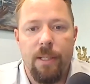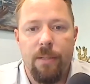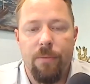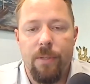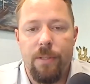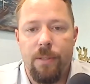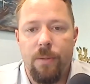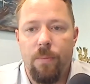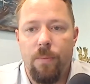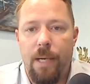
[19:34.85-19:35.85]
And the
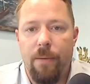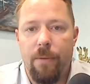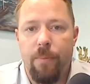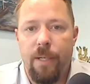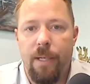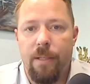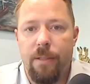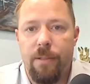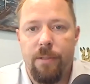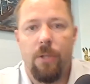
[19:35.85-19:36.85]
reason I would bring
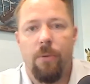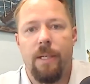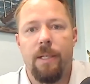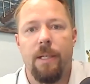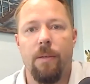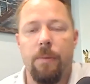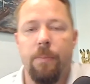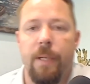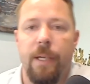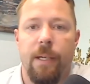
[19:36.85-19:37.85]
it to India would
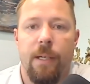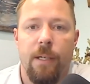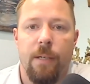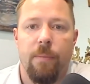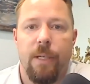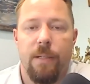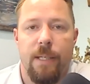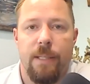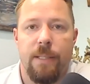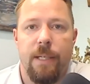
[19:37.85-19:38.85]
be because
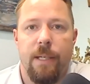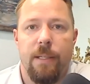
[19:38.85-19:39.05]
I see